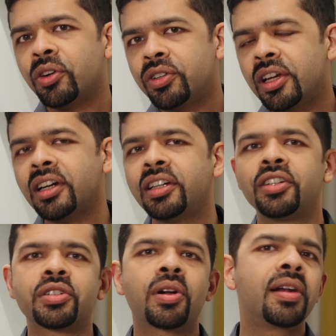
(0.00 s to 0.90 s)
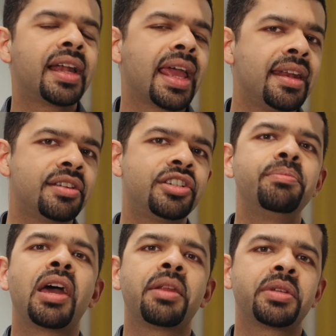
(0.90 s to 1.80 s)
conductor is called an energy
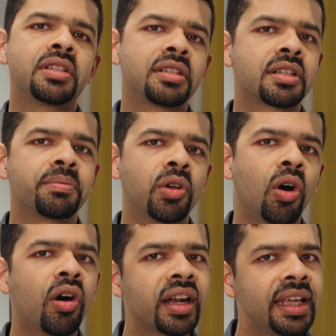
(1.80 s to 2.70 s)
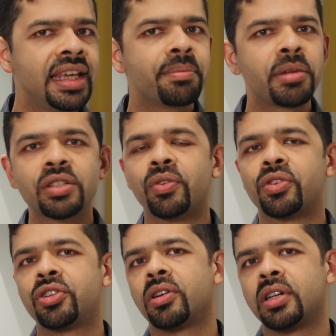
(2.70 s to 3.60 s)
management system, or EMS for
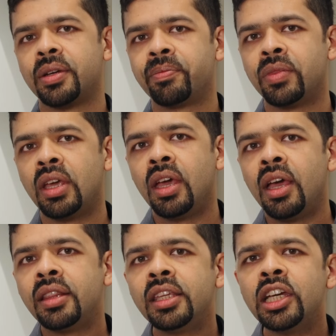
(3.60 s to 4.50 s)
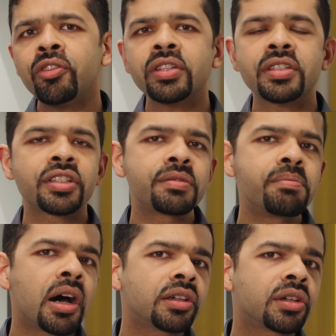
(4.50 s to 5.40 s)
short. Think of it as a
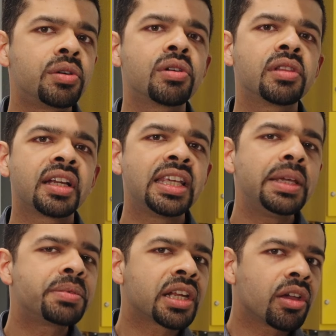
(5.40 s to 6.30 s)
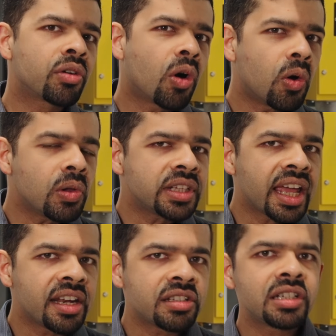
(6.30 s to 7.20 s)
smart control that keeps an eye on all the
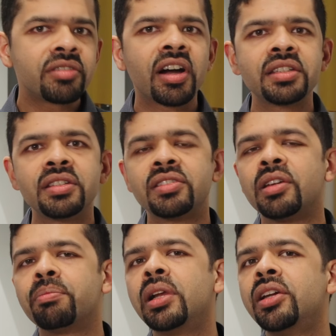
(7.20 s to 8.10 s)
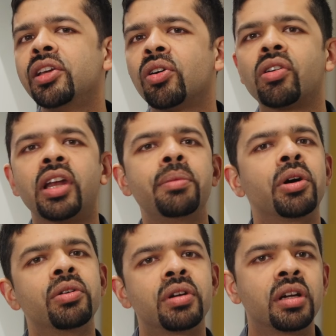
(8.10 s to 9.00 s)
energy devices in a building or
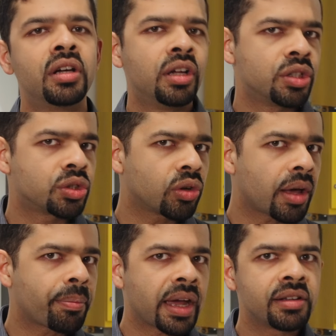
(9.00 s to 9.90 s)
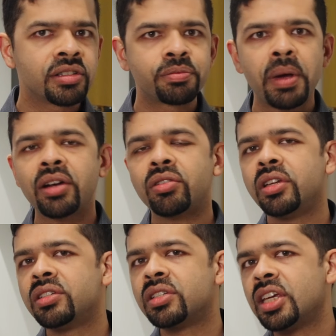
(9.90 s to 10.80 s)
neighborhood: solar panels,
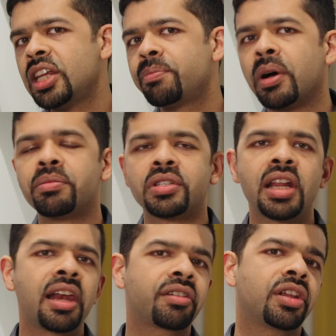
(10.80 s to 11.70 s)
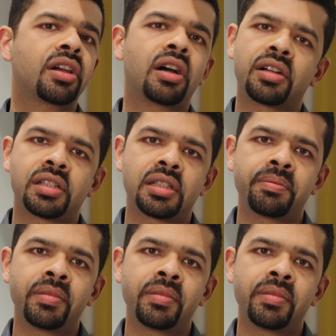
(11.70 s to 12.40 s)
batteries, heat pumps, and electric cars.